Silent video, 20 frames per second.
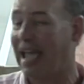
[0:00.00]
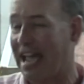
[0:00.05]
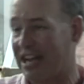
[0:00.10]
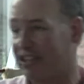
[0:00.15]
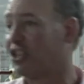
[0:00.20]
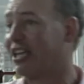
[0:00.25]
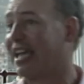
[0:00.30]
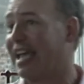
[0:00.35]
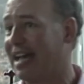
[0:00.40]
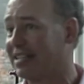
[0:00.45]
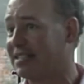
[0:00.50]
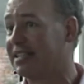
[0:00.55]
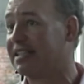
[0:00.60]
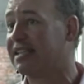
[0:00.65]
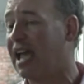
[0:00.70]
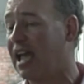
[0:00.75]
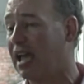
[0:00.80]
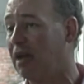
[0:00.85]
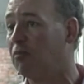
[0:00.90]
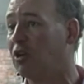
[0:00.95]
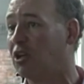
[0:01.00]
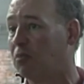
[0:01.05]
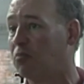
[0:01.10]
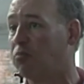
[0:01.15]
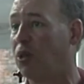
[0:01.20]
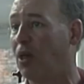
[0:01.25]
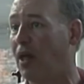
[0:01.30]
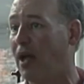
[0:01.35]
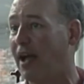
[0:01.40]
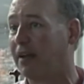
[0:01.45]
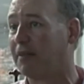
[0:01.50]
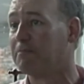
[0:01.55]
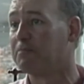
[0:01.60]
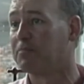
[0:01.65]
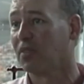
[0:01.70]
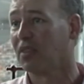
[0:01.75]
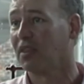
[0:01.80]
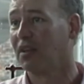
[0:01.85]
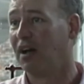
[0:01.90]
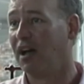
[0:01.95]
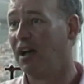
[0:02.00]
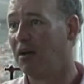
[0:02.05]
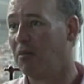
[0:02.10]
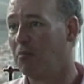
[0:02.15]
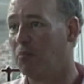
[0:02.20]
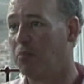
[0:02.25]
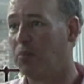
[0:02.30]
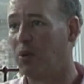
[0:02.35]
actually has a game in play. Uh,